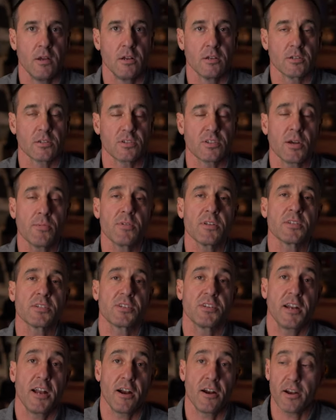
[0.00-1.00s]
So some of the
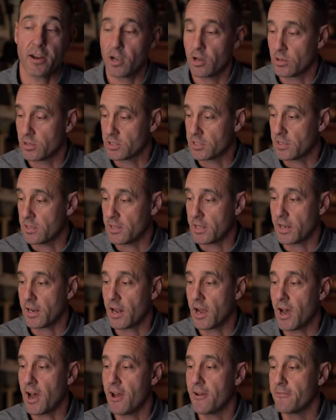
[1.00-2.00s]
scenarios that
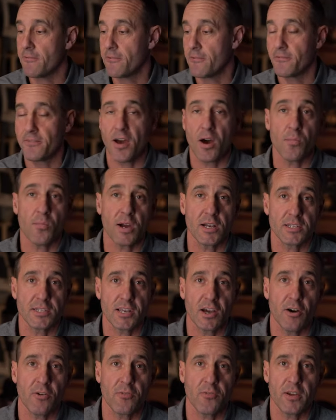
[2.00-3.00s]
I've found
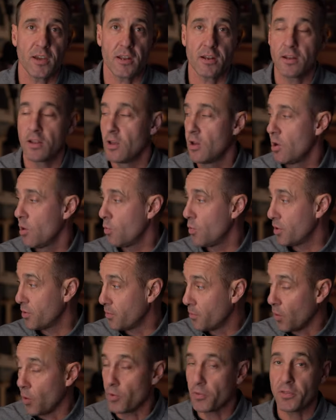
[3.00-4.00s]
myself in
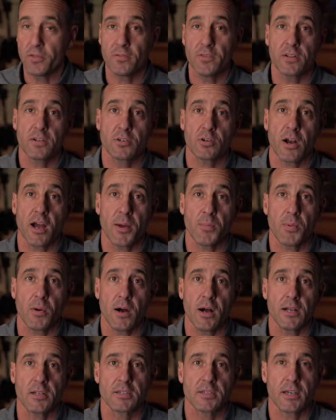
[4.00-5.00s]
with both of the
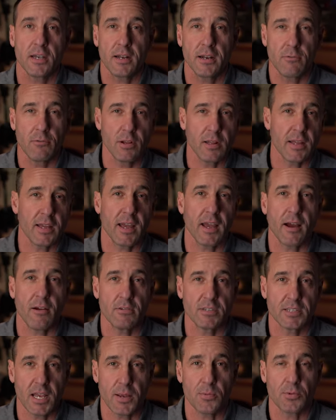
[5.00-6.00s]
tripods, and really I
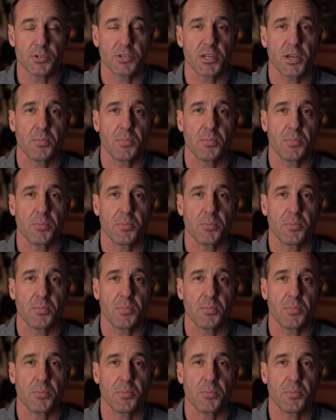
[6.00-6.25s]
was able to